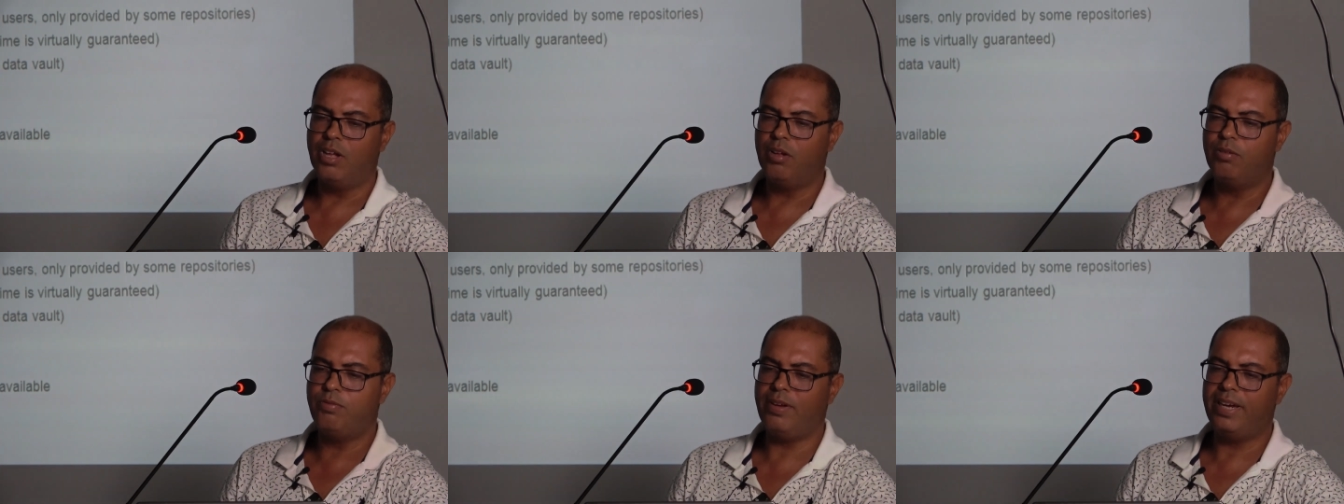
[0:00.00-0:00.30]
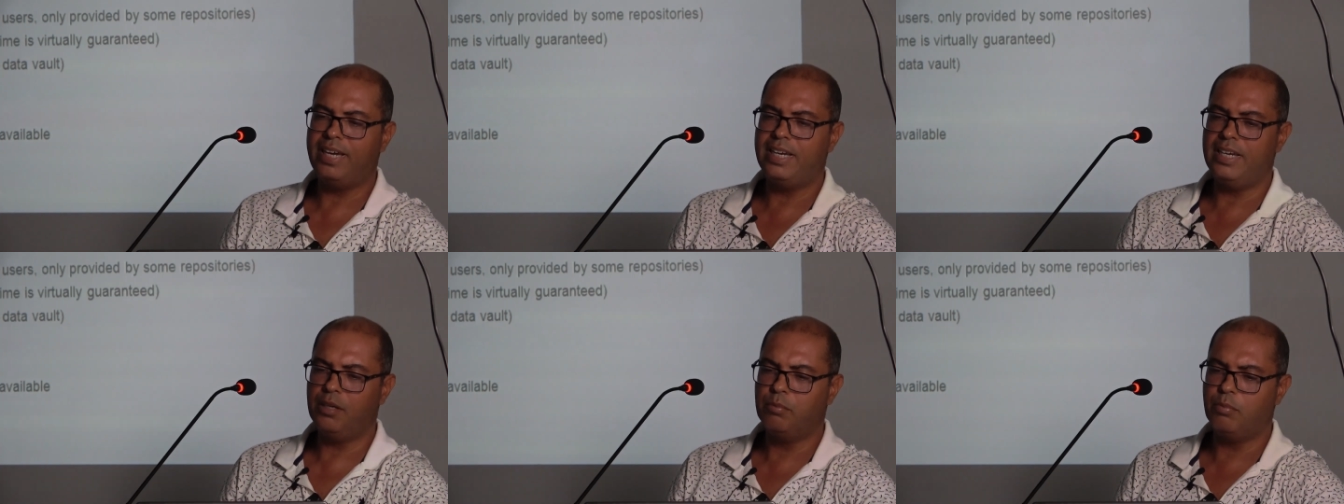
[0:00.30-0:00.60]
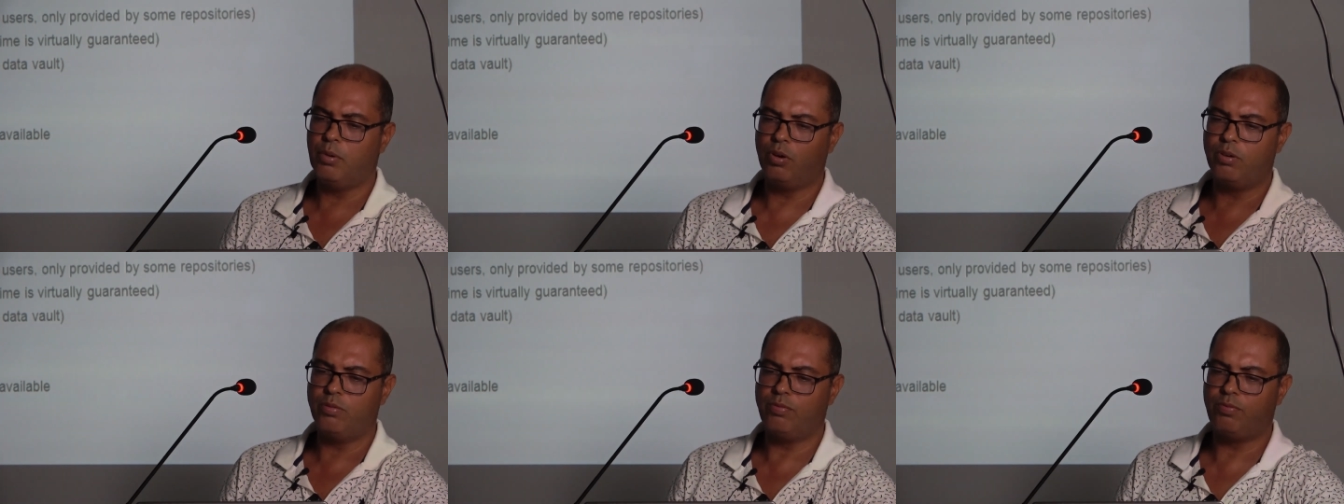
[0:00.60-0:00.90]

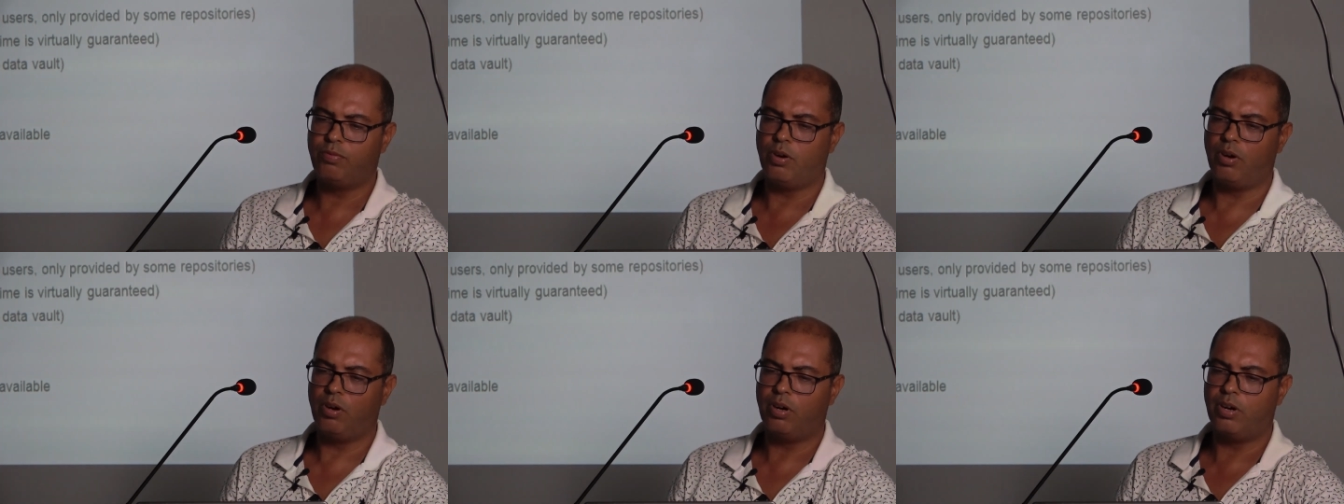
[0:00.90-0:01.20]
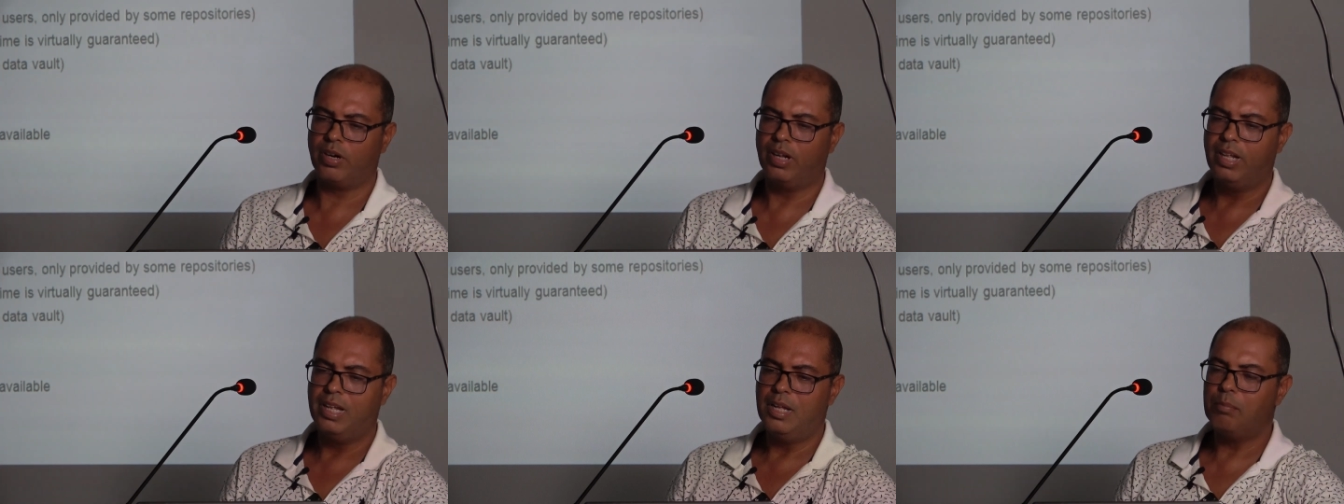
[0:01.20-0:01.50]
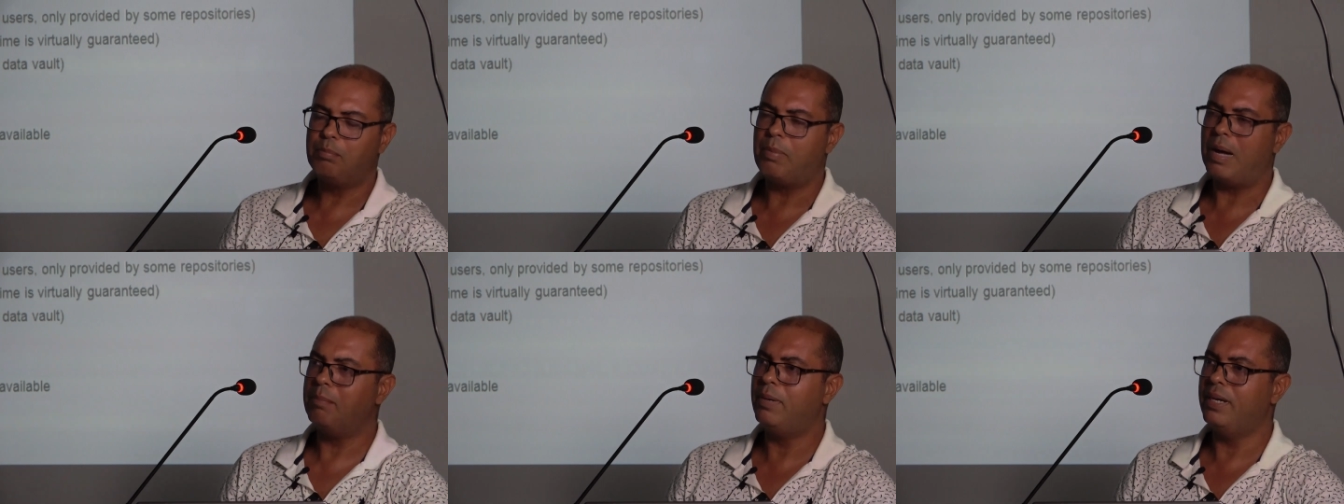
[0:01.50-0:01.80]
available for
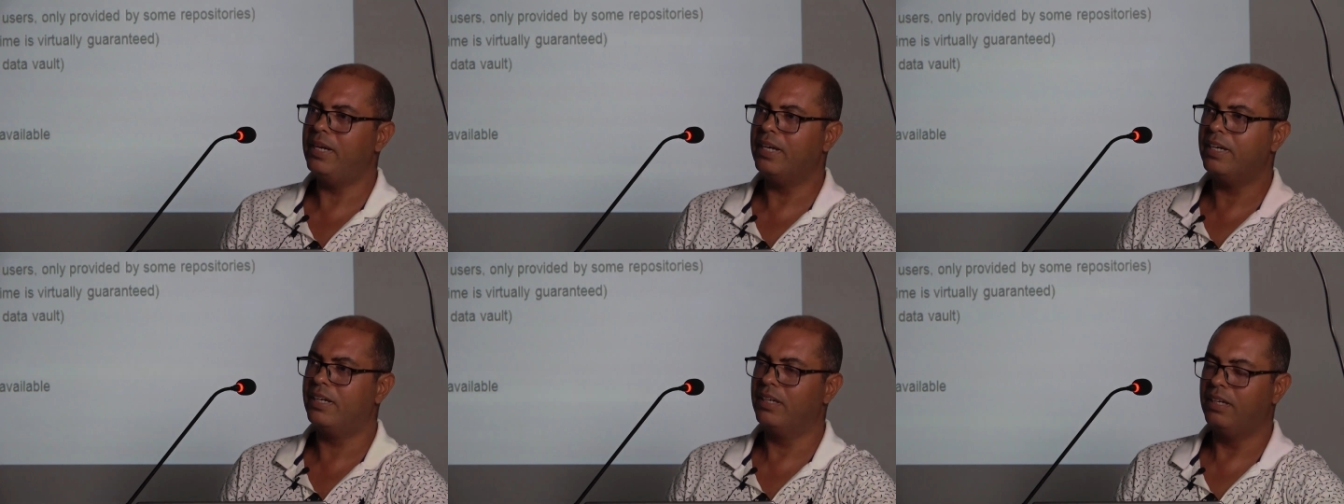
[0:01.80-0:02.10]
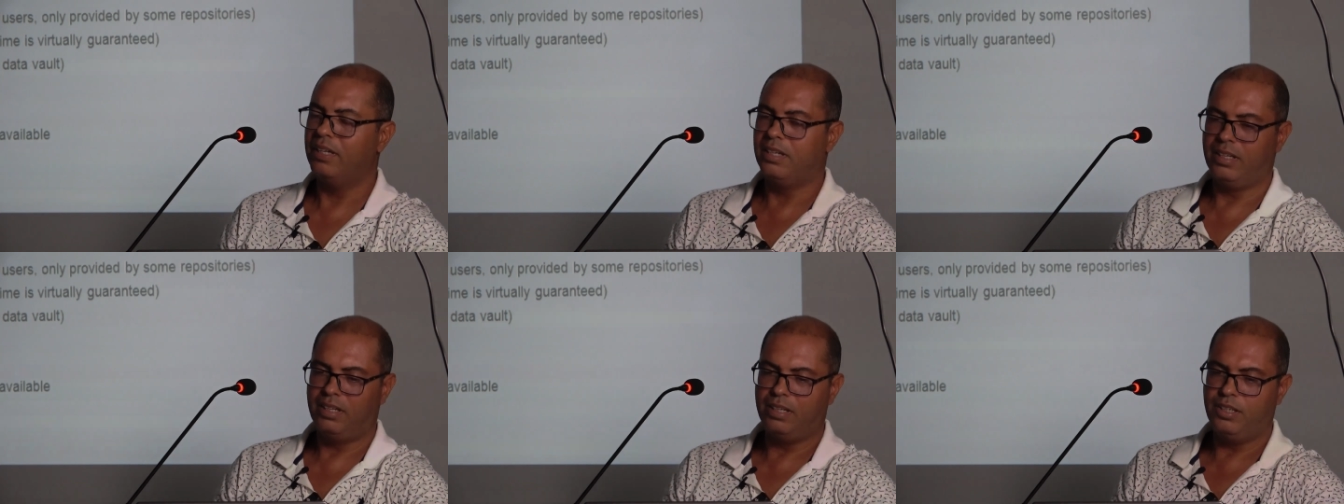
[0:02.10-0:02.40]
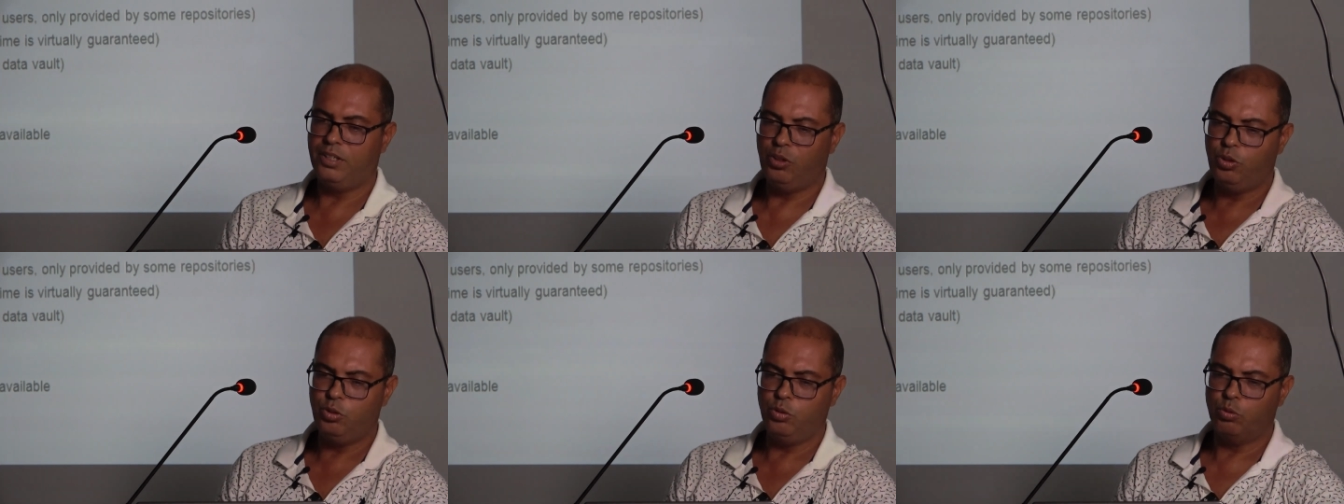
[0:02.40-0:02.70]
public
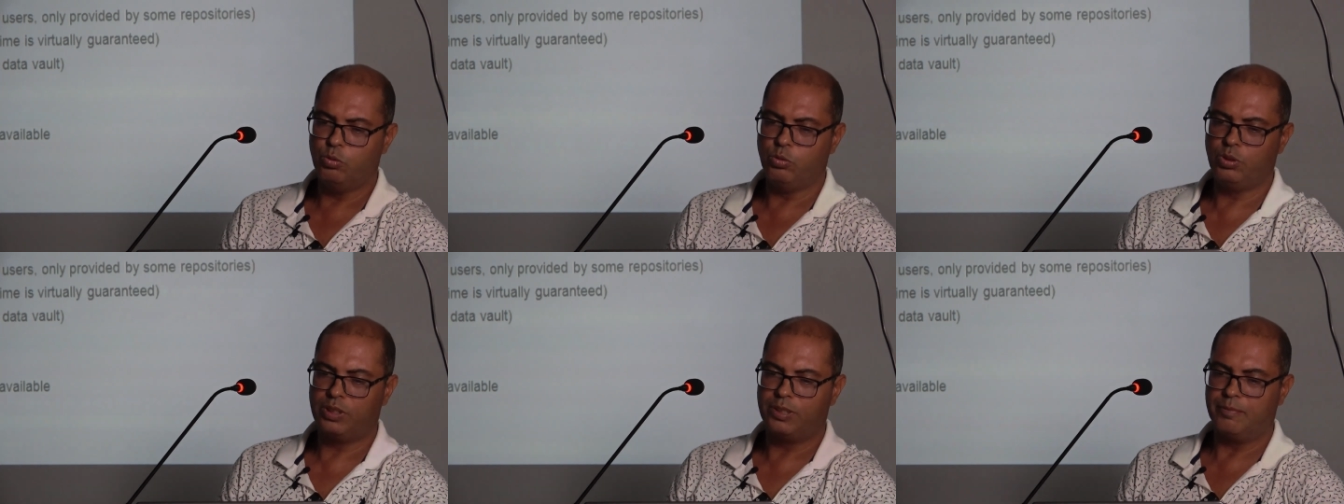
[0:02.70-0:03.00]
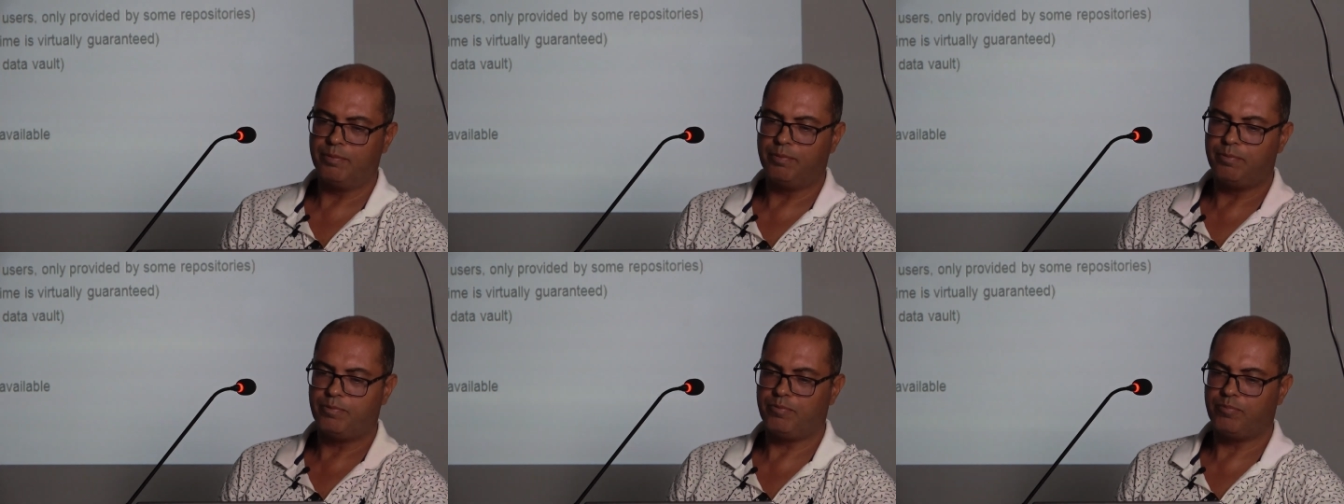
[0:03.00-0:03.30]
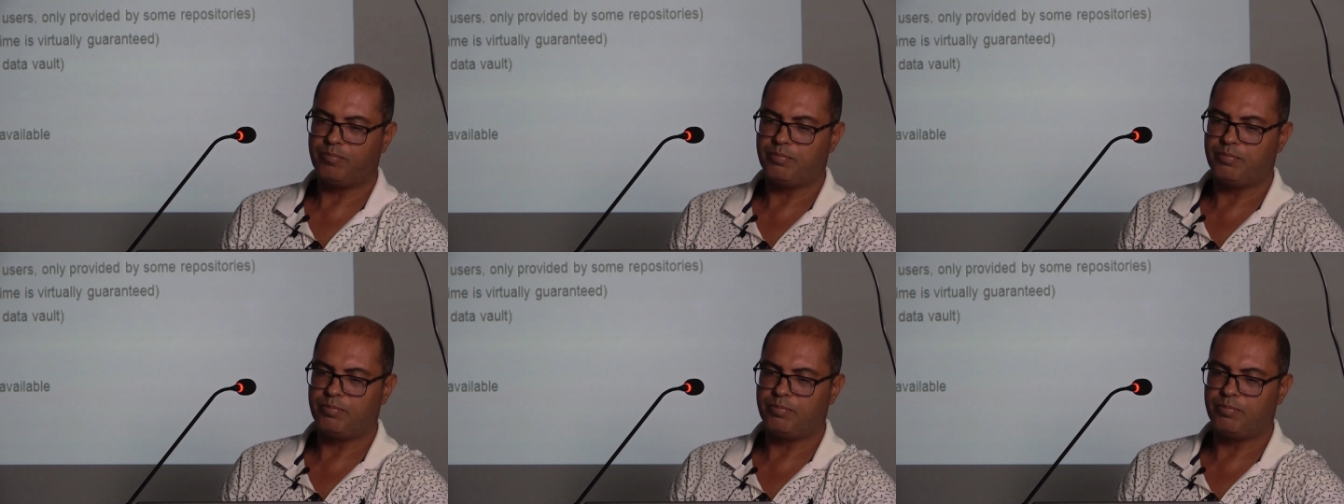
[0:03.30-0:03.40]
use.